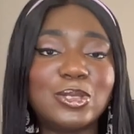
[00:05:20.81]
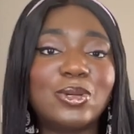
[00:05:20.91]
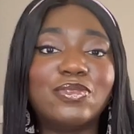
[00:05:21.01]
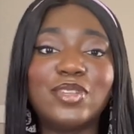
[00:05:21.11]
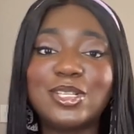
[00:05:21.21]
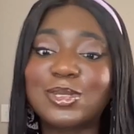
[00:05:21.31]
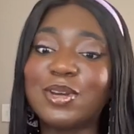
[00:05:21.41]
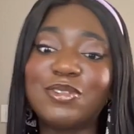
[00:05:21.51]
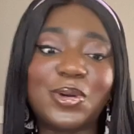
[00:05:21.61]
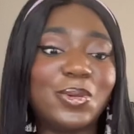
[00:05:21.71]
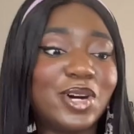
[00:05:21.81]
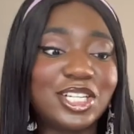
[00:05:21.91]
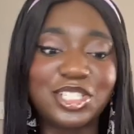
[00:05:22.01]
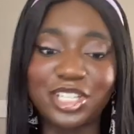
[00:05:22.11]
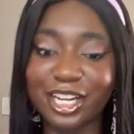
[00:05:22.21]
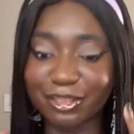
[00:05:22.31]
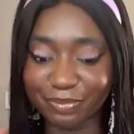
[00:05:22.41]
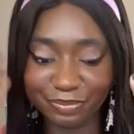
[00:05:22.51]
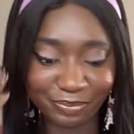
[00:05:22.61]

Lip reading: So Visco, if you're watching,